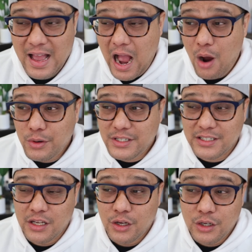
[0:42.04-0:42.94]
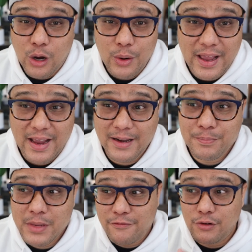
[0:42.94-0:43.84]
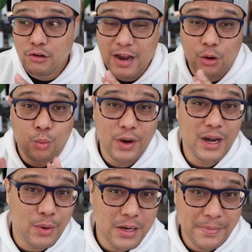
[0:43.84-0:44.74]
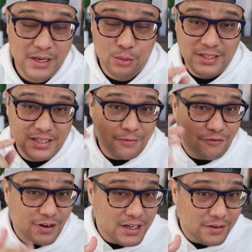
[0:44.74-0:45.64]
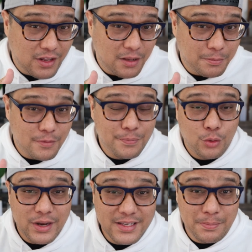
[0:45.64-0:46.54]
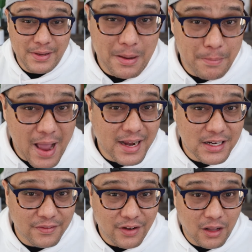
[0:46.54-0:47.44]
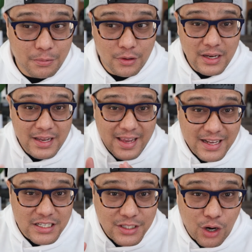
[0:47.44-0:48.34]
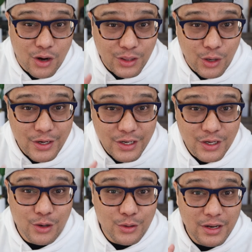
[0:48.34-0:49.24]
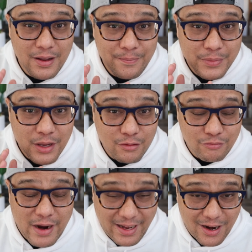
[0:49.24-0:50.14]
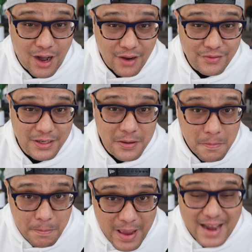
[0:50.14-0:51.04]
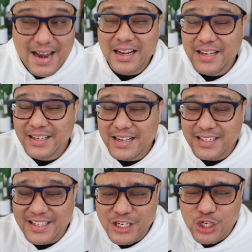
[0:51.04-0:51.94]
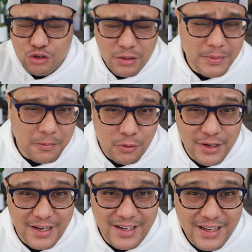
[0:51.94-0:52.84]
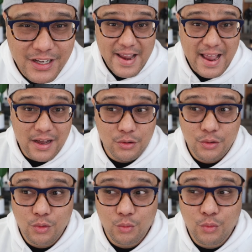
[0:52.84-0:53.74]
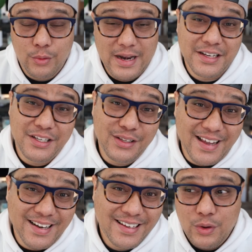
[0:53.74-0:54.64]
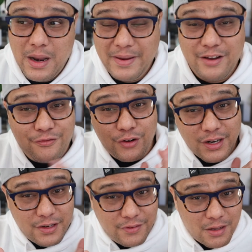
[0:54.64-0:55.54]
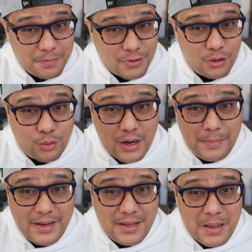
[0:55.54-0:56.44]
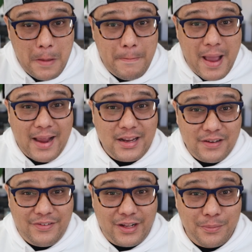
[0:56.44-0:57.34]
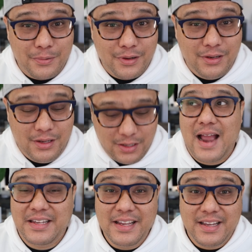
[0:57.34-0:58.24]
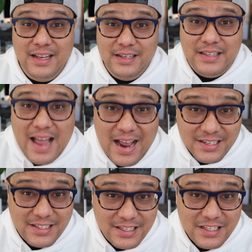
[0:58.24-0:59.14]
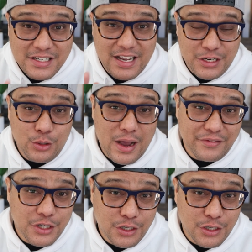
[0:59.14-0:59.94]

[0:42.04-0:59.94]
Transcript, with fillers: I would just go ahead, figure out what I want to be. Is it a front end developer or is it being a back end developer? And start learning code right off the bat. I think that is extremely important. Now, what would I do then? Would I be a front end developer or would I be a back end developer? I think that is a decision that you have to